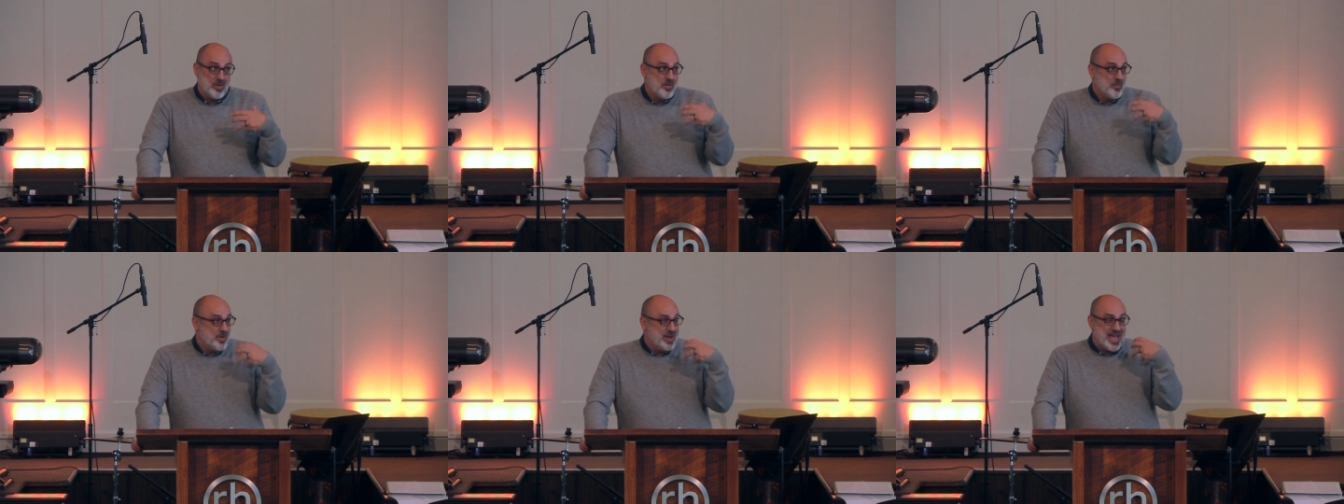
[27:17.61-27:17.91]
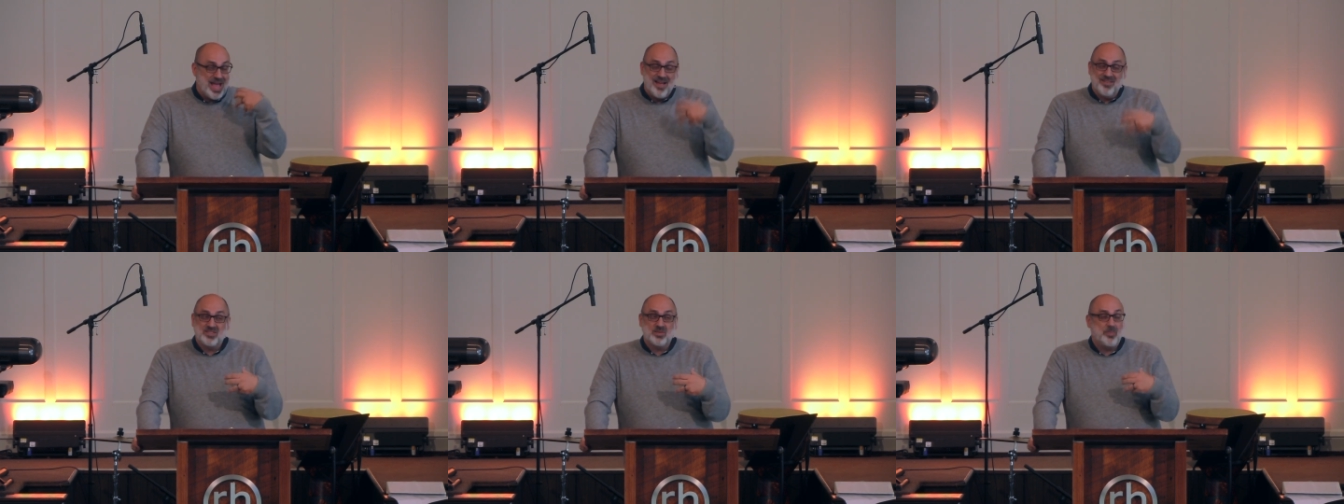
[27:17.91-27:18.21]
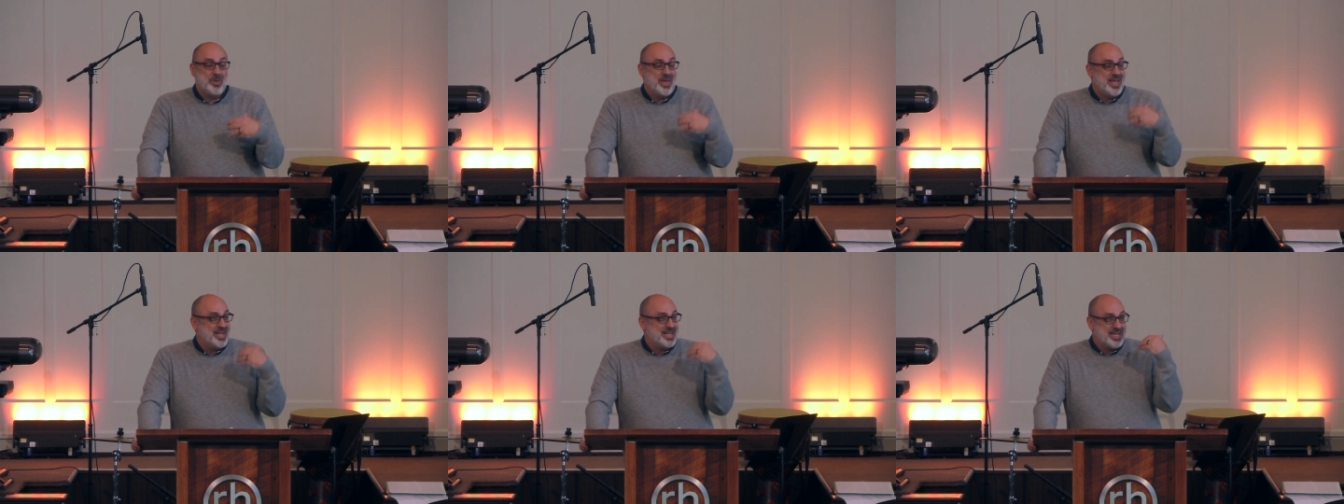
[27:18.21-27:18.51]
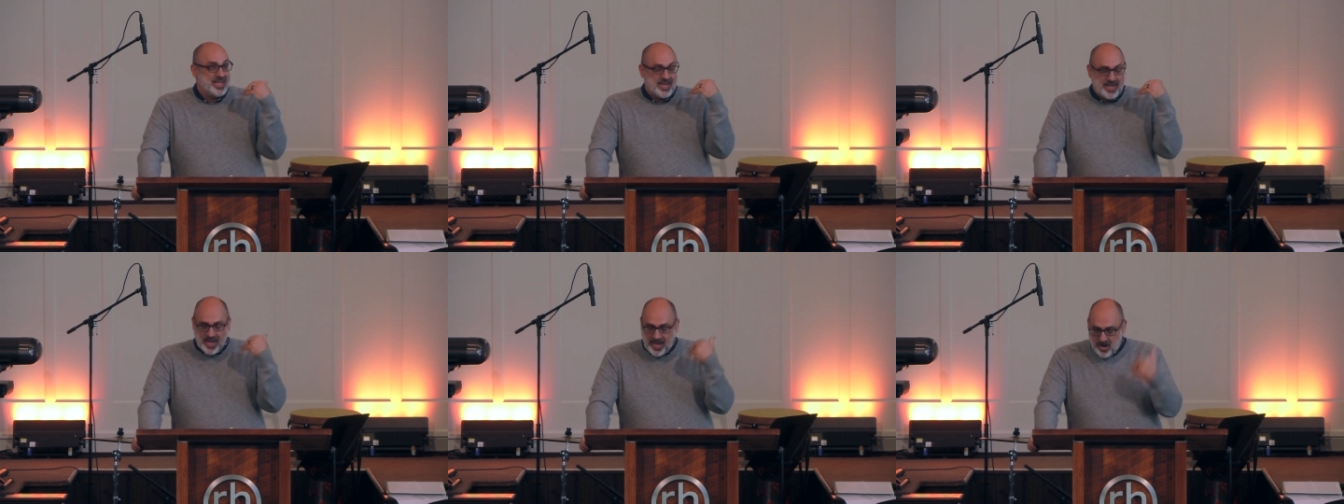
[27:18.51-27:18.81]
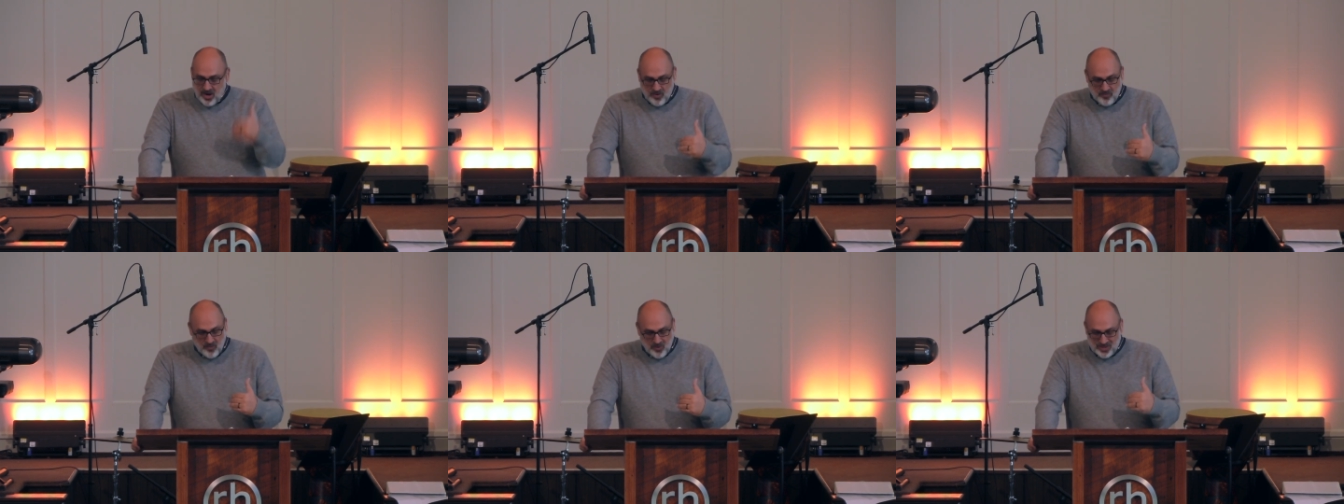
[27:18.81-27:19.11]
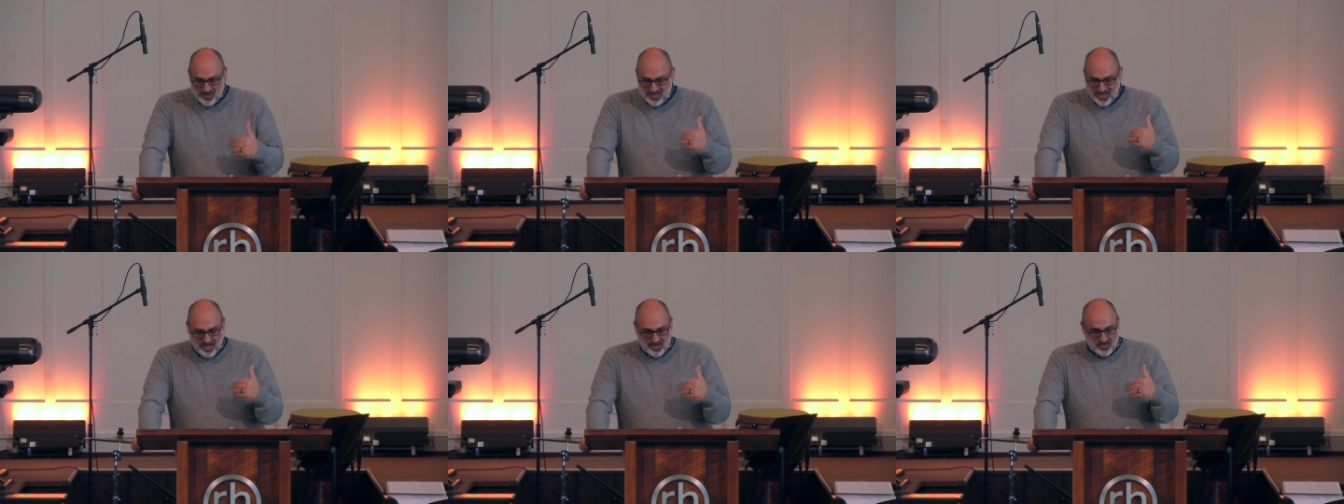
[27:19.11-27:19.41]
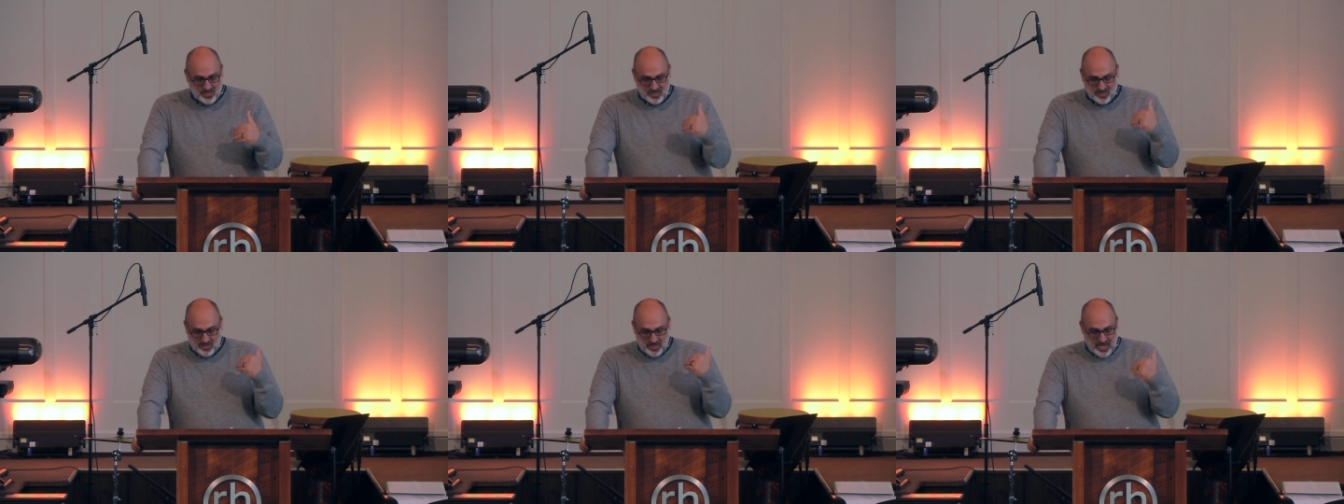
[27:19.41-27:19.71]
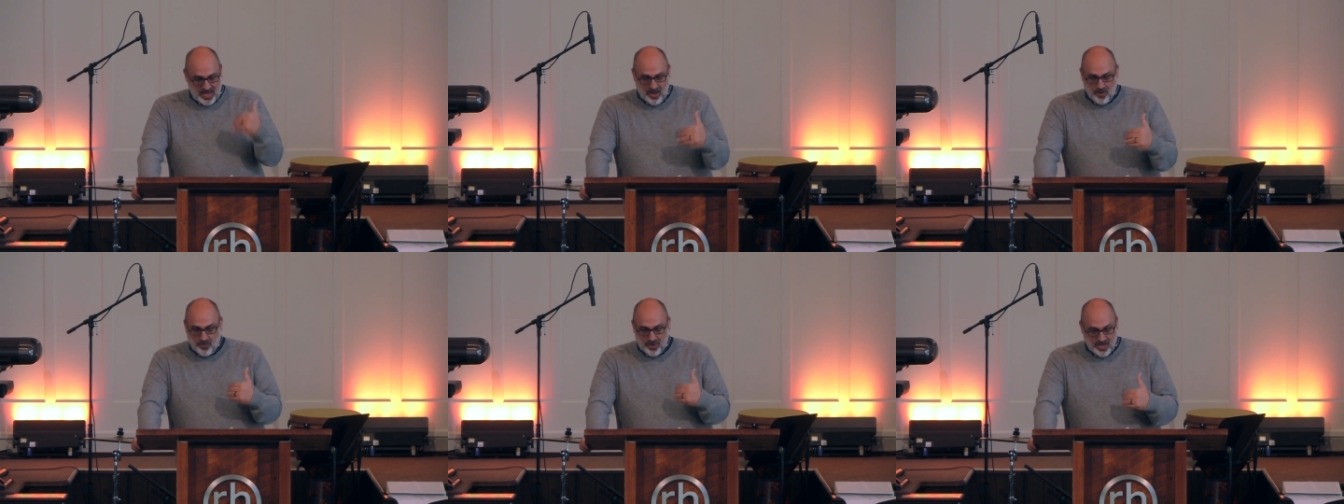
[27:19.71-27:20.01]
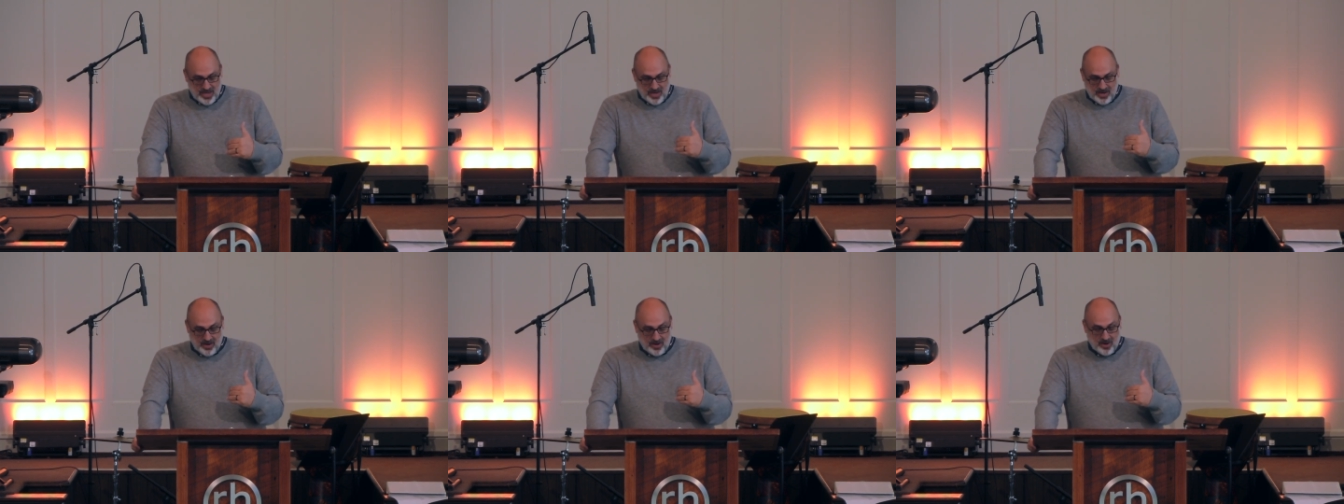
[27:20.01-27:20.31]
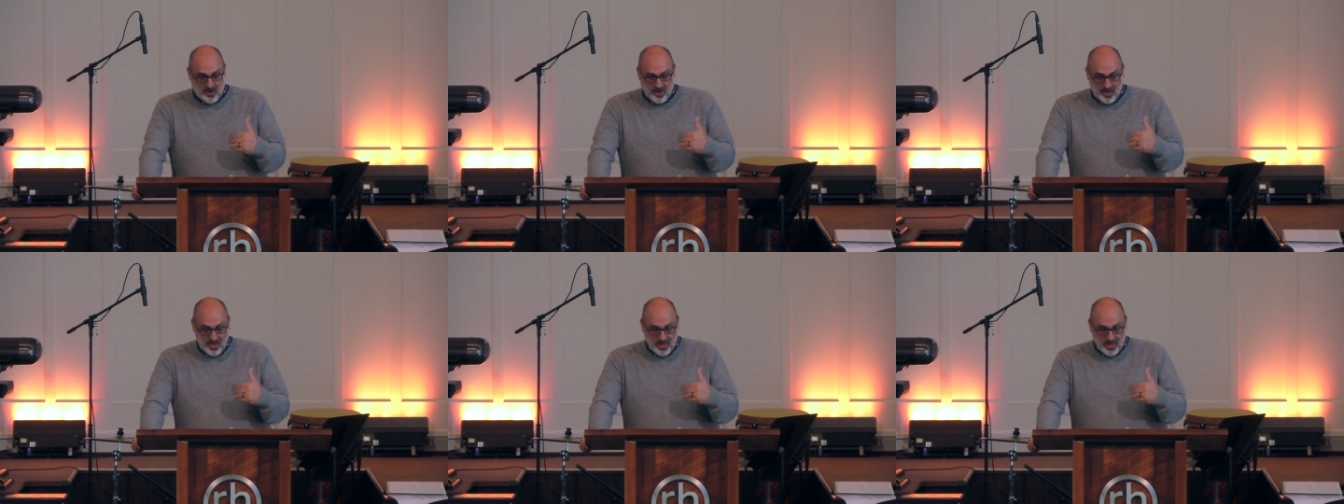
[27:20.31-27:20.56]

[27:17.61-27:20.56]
we have to pay careful attention to how we hear.